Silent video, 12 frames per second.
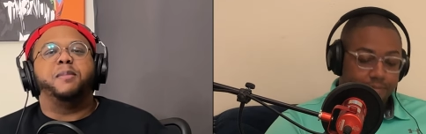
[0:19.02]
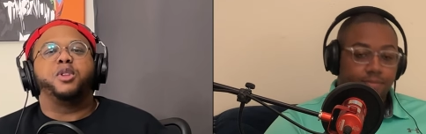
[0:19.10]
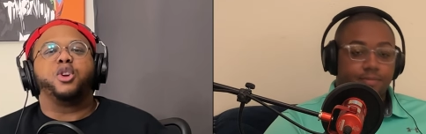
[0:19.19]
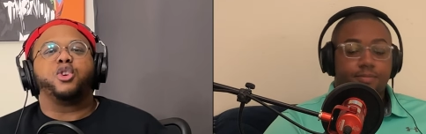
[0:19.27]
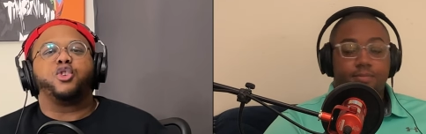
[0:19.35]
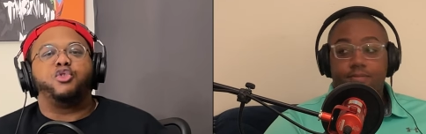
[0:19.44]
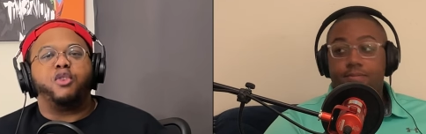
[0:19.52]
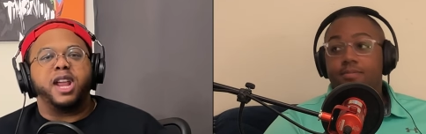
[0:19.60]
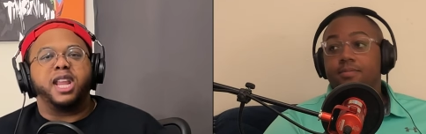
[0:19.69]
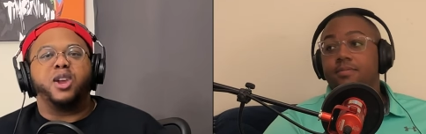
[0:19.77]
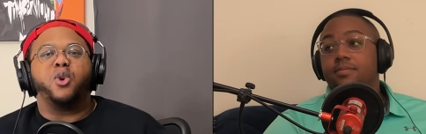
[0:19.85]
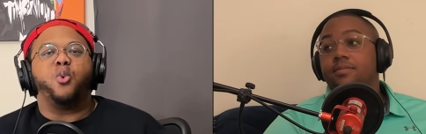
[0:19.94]
Speaker 1: their
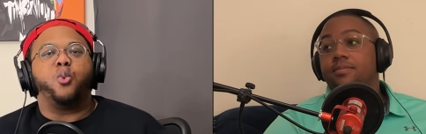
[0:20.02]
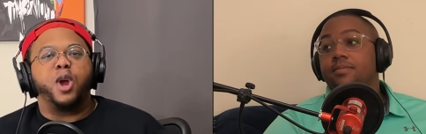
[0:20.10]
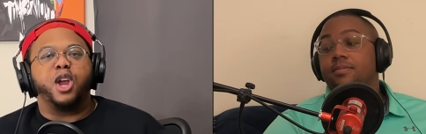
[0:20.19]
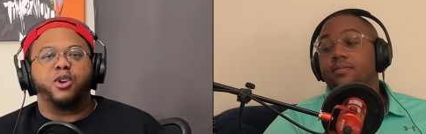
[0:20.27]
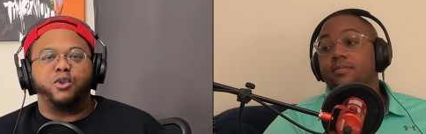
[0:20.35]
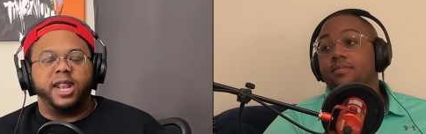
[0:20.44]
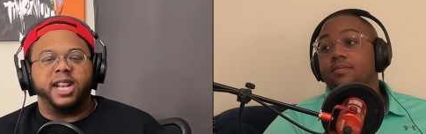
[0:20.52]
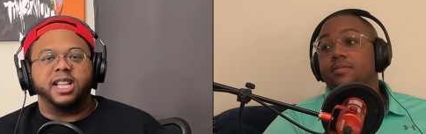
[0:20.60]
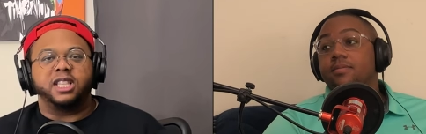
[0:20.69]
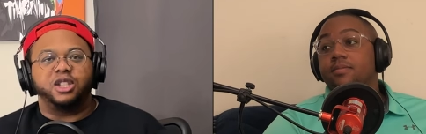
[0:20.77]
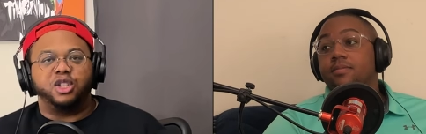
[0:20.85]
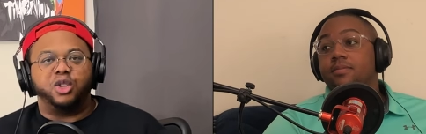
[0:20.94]
credit where credit
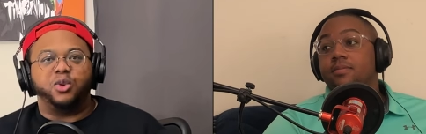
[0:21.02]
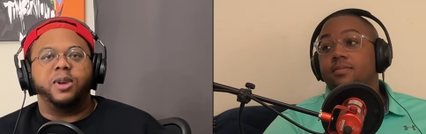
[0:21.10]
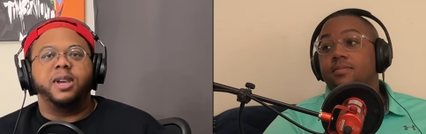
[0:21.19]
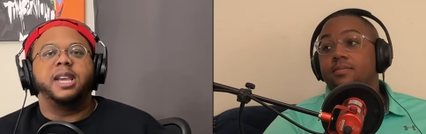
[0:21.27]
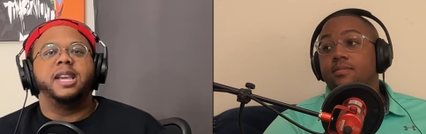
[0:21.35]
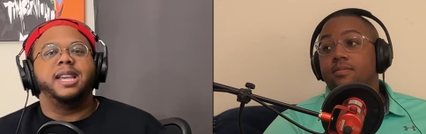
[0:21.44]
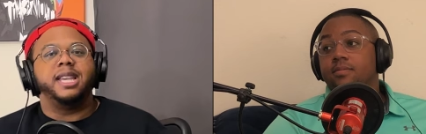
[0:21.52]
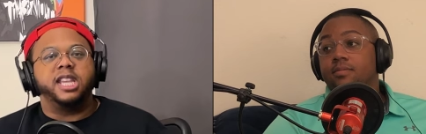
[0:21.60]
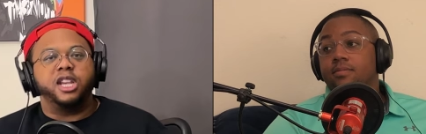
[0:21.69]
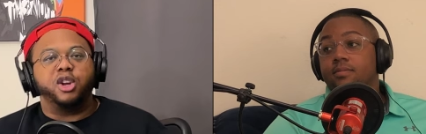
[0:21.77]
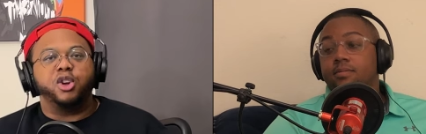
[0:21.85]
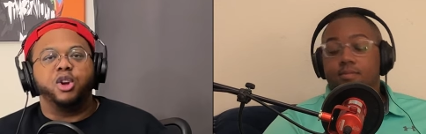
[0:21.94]
is due.
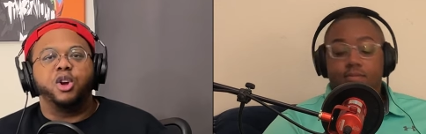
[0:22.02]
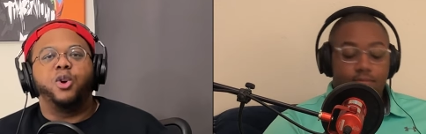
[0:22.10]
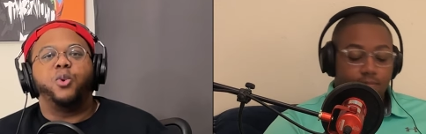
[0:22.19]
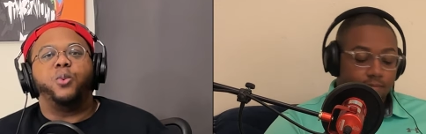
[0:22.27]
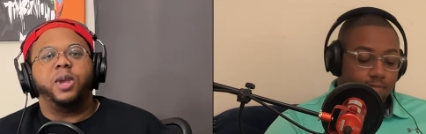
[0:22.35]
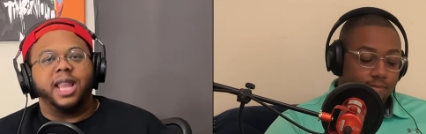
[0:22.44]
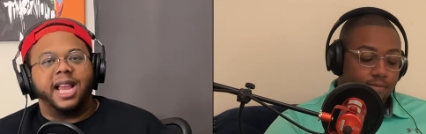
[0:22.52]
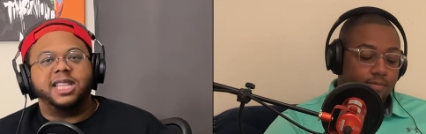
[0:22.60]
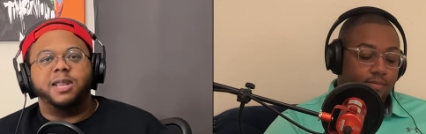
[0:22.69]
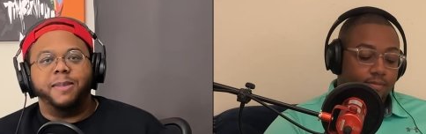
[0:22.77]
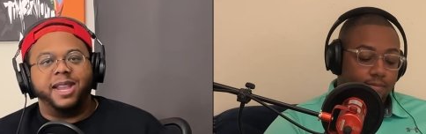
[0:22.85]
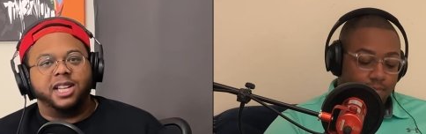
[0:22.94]
Here, we like
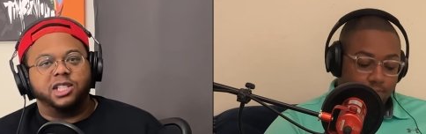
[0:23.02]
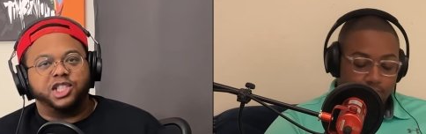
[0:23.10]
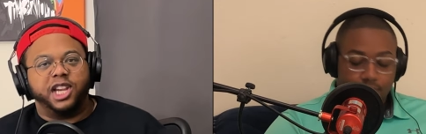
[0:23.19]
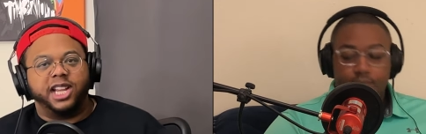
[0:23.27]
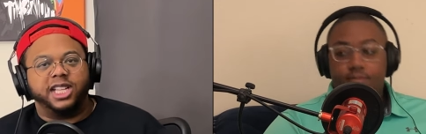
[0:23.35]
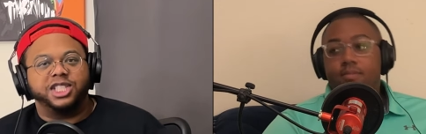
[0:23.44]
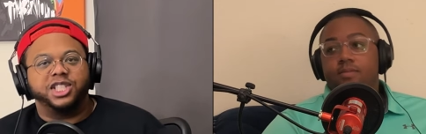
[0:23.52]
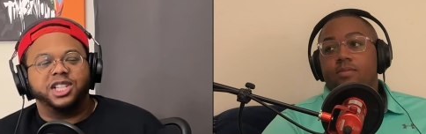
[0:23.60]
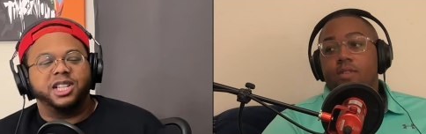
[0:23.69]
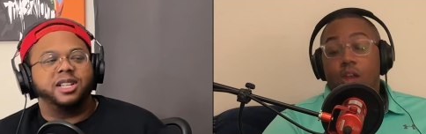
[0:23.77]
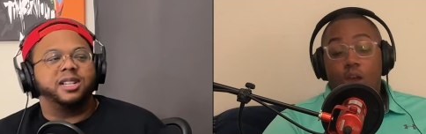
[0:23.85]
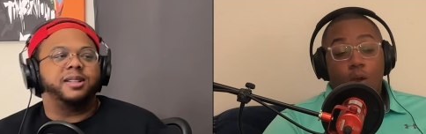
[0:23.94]
to make a change.
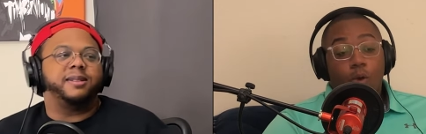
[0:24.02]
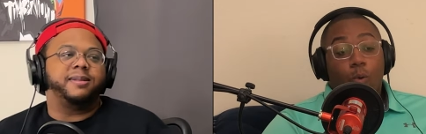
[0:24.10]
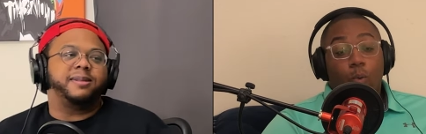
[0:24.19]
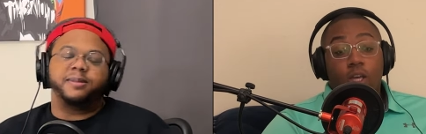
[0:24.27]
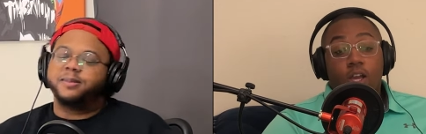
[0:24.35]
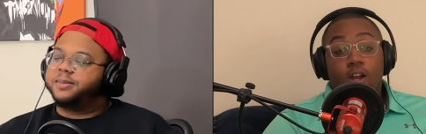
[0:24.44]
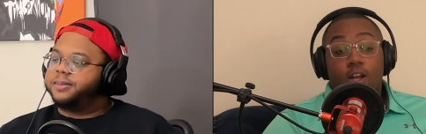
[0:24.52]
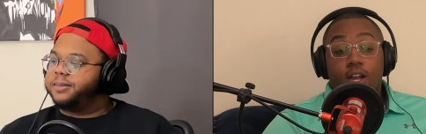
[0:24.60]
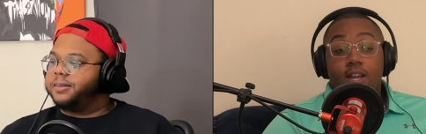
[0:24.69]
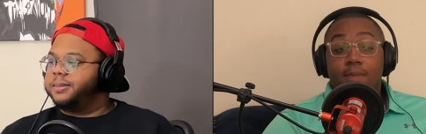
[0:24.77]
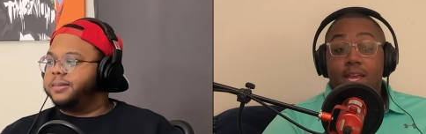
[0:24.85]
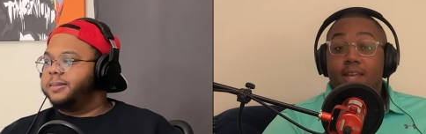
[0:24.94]
We are going
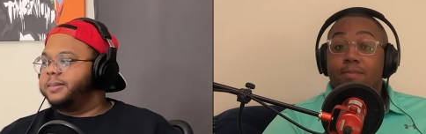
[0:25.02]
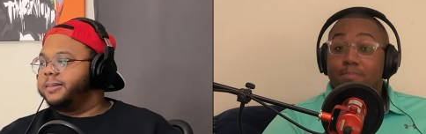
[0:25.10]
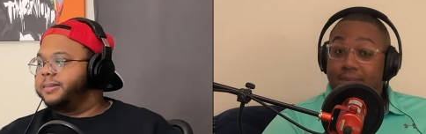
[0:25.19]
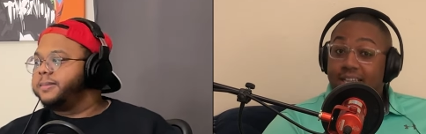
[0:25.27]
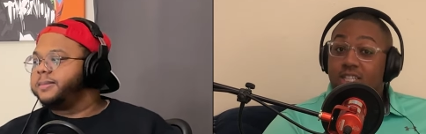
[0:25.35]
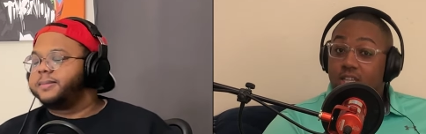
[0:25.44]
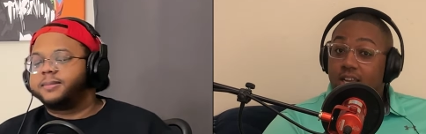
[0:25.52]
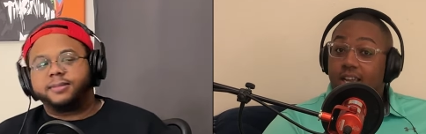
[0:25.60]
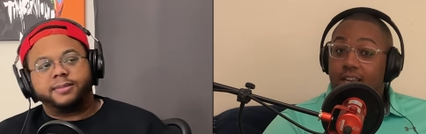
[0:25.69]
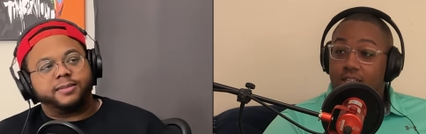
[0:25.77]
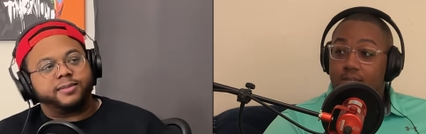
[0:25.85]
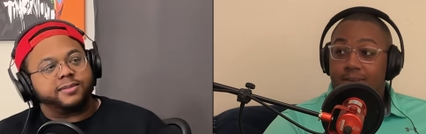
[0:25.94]
to make
Speaker 2: a big
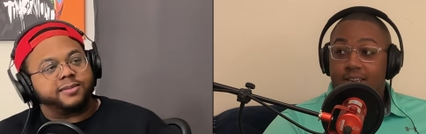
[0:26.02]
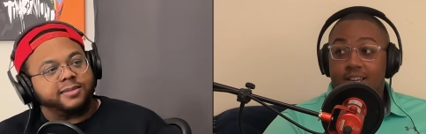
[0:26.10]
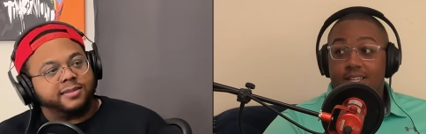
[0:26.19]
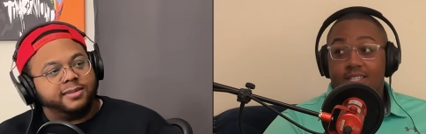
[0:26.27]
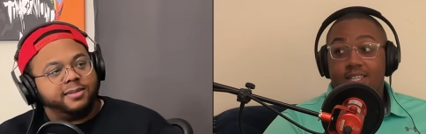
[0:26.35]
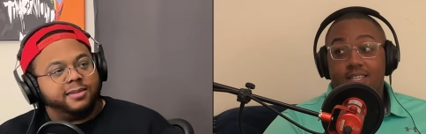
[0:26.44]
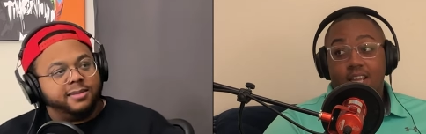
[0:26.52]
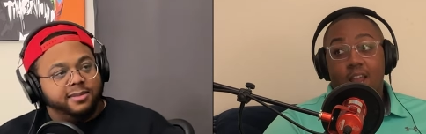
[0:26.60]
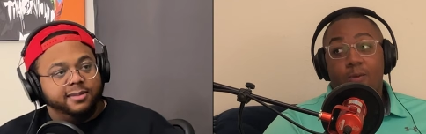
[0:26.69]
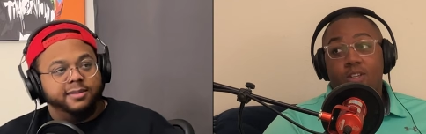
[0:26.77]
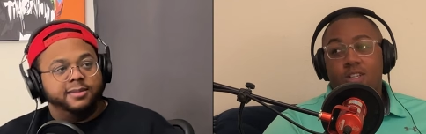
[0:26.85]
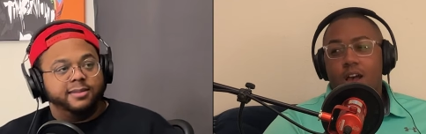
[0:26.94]
change because today
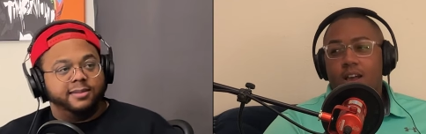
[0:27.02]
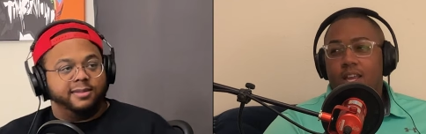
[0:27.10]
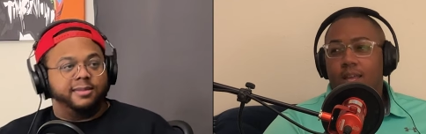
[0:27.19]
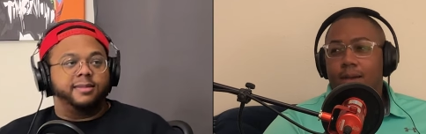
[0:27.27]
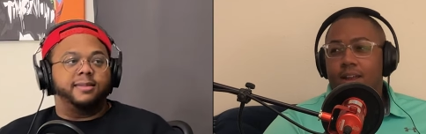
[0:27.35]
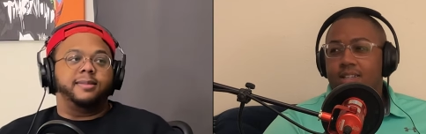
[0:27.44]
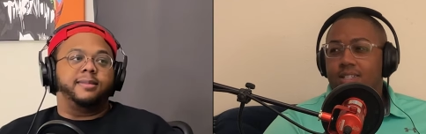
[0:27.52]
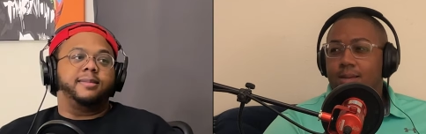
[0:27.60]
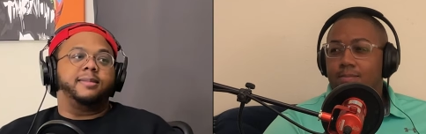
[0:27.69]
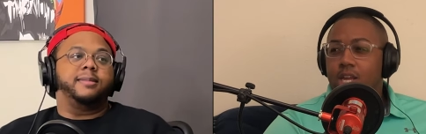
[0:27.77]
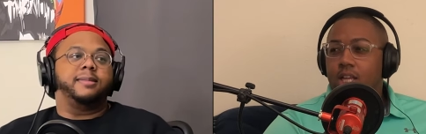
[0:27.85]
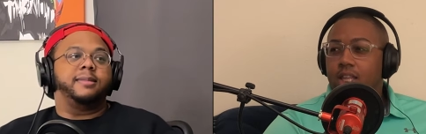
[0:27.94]
we're talking about a
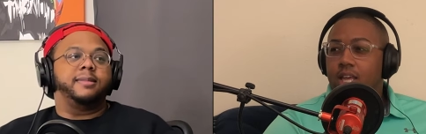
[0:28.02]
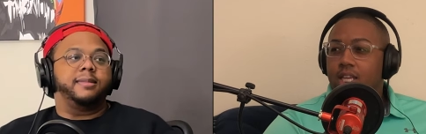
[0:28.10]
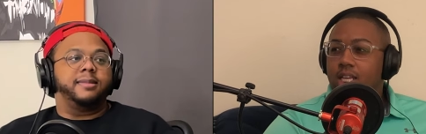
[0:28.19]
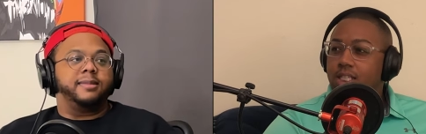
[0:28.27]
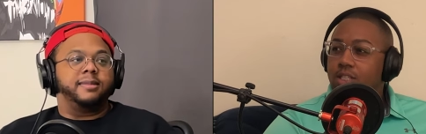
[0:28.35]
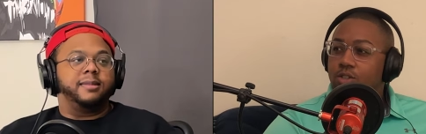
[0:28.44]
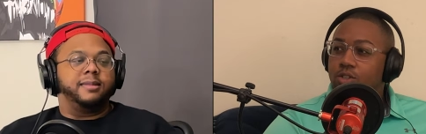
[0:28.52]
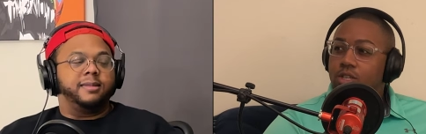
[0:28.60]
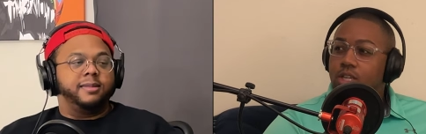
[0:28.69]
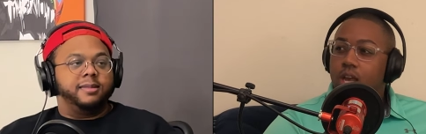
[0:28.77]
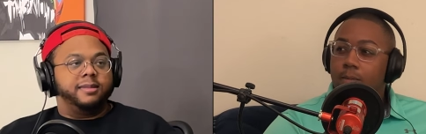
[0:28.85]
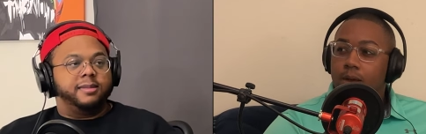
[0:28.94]
subject that doesn't
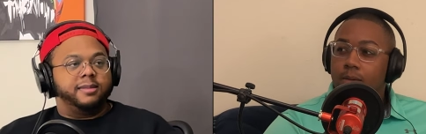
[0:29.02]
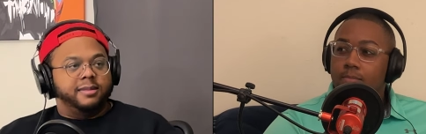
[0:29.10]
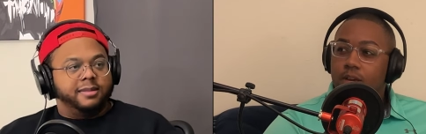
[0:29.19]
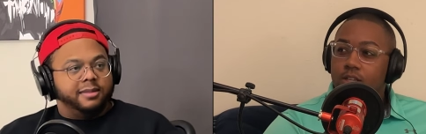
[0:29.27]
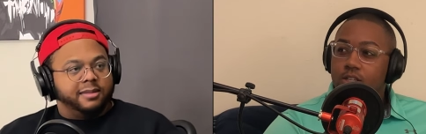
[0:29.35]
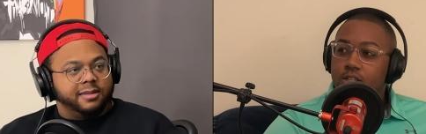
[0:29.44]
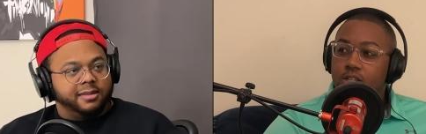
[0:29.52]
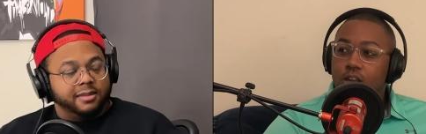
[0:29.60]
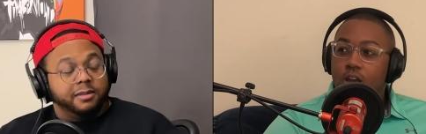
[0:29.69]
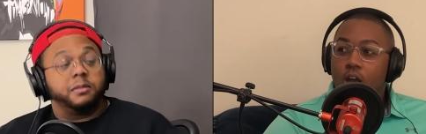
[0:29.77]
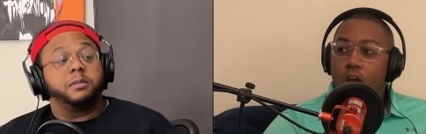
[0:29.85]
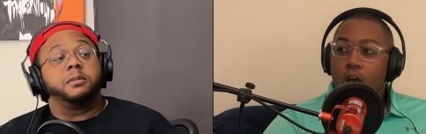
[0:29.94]
usually come up much
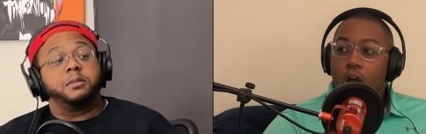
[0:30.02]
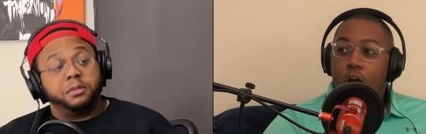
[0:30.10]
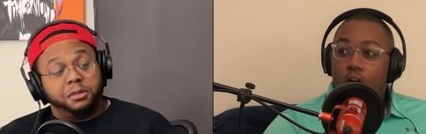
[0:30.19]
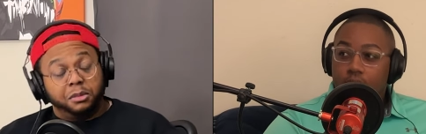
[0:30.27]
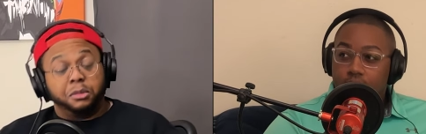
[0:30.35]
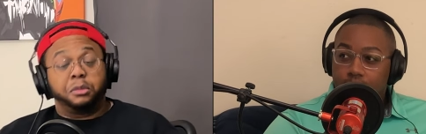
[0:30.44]
on the